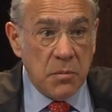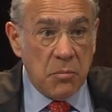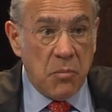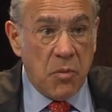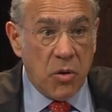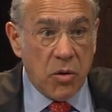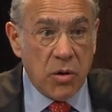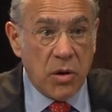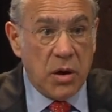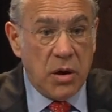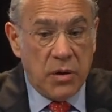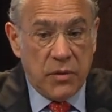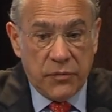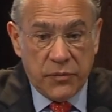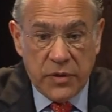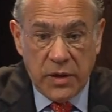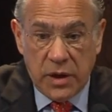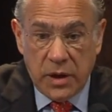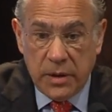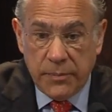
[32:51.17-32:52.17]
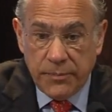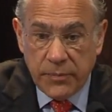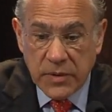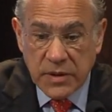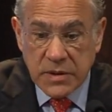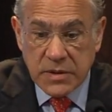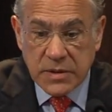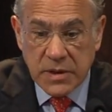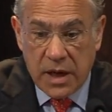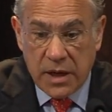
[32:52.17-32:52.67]
more of the
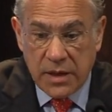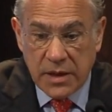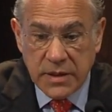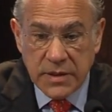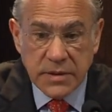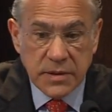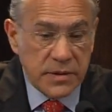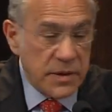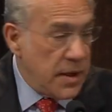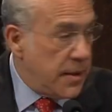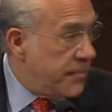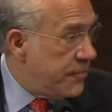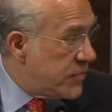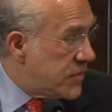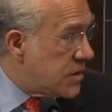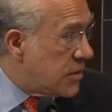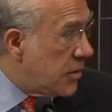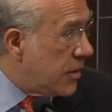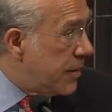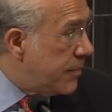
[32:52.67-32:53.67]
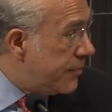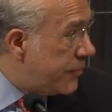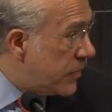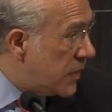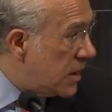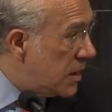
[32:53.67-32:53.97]
societies. Yeah, sorry.